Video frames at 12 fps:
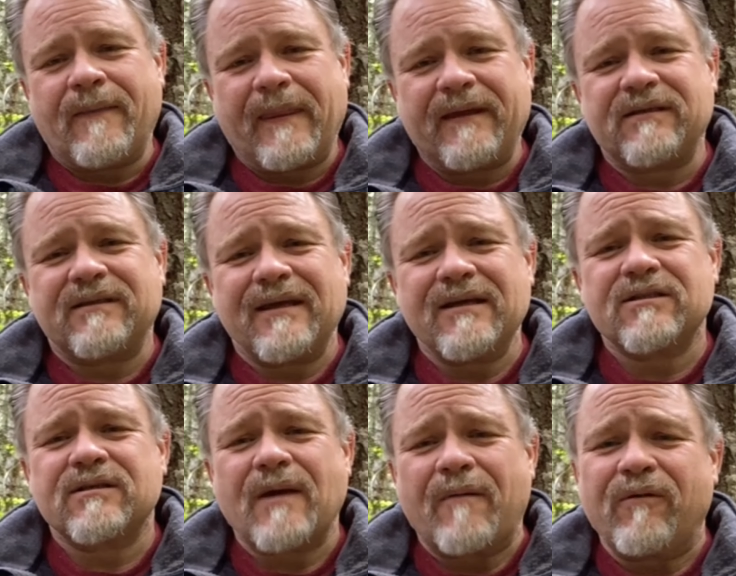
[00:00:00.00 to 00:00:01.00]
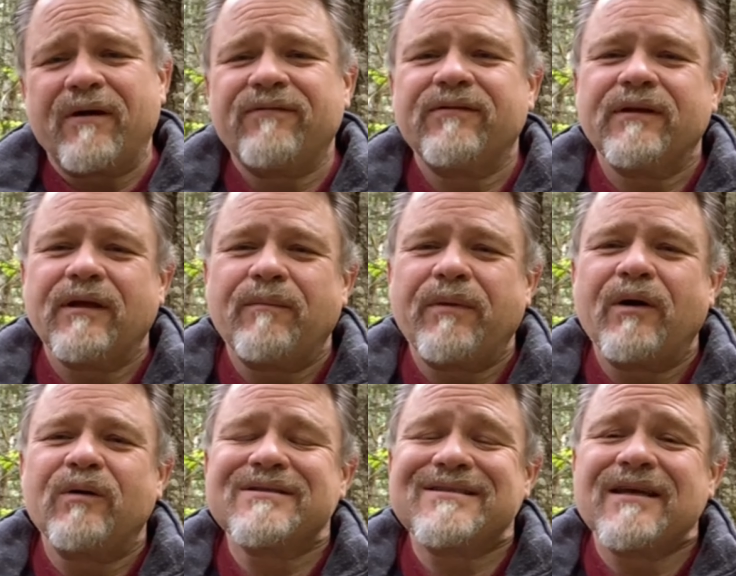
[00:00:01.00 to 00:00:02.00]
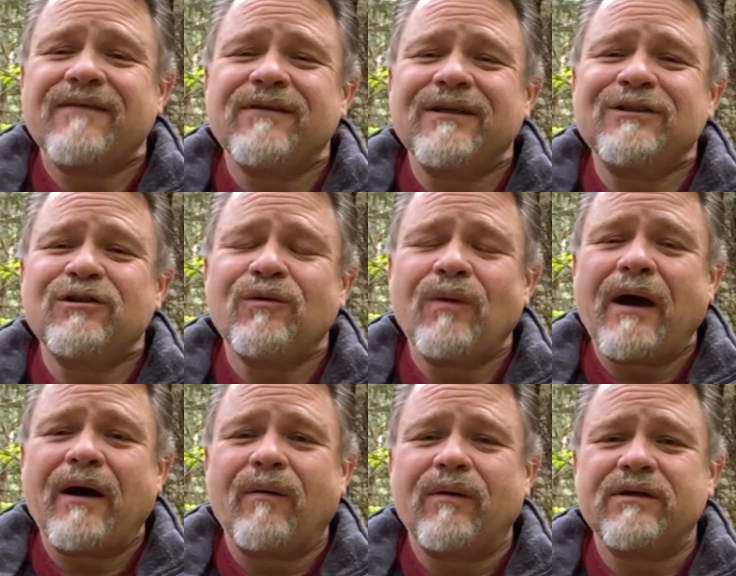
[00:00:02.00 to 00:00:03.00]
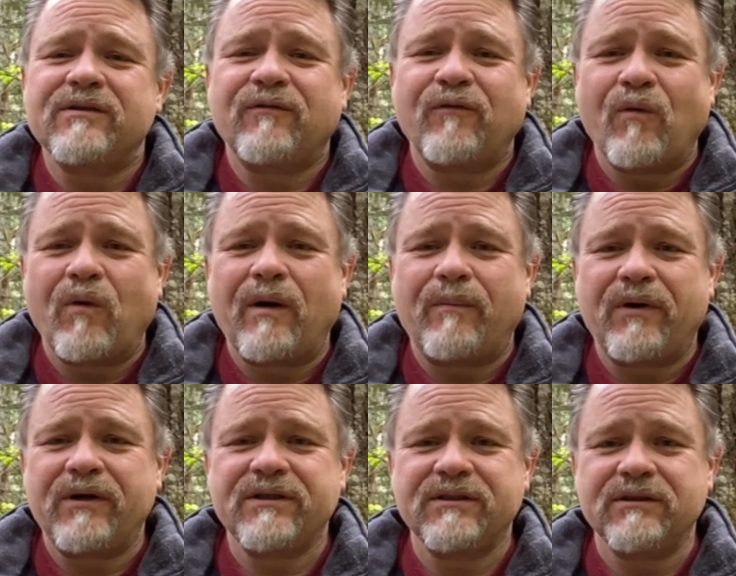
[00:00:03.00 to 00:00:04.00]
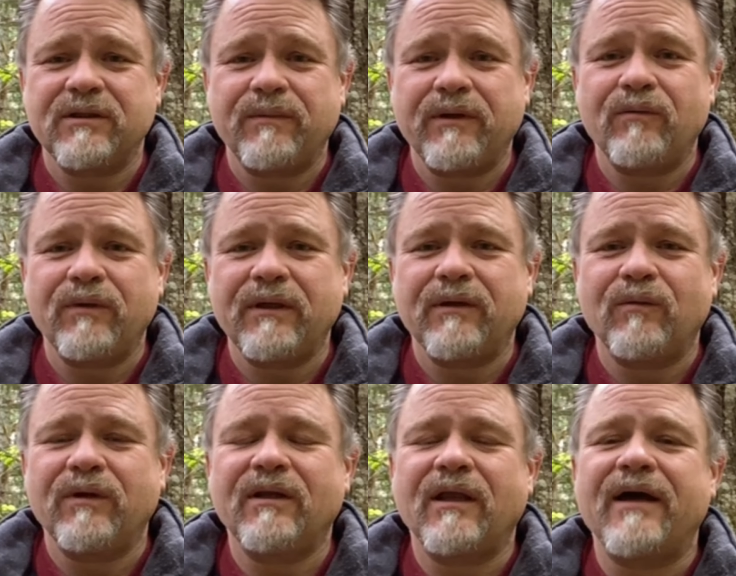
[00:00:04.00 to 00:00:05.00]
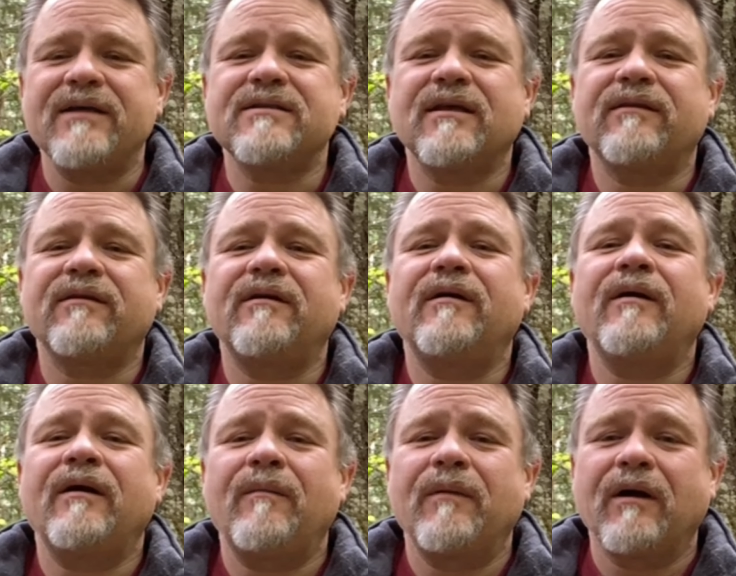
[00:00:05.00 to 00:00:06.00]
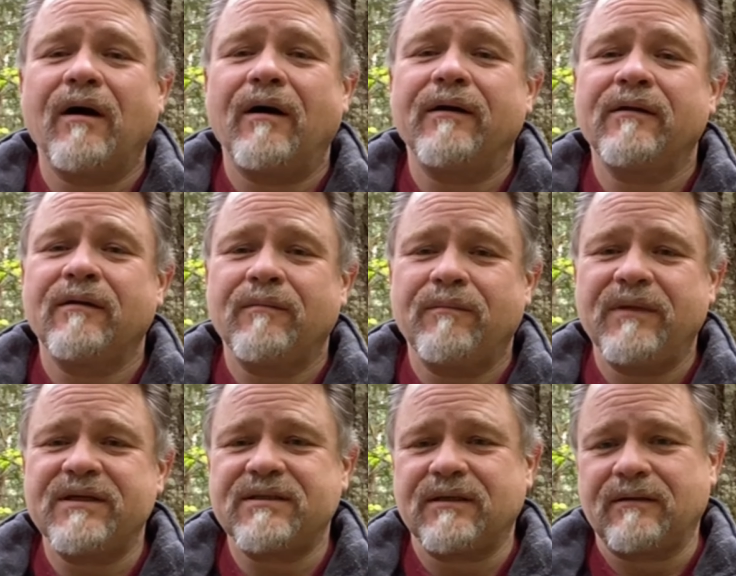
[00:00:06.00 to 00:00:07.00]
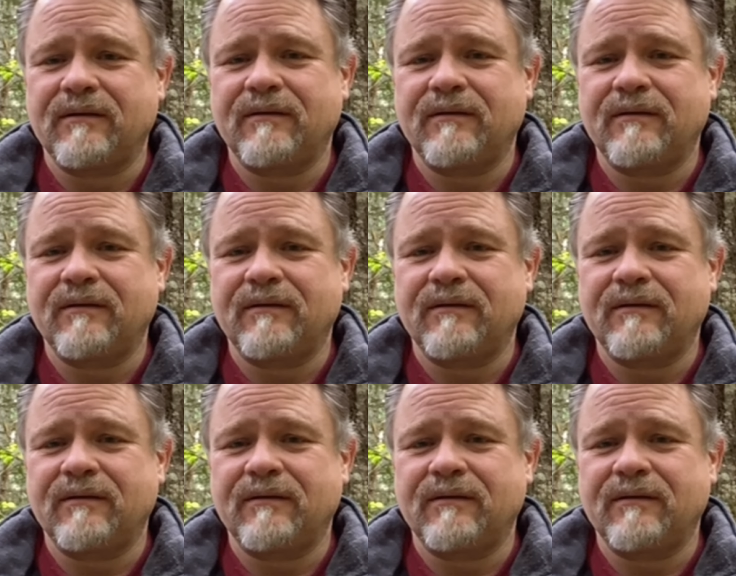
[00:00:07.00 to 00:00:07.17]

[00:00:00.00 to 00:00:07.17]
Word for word: It takes roughly about 72 hours for a person to be really realized that they're gone missing.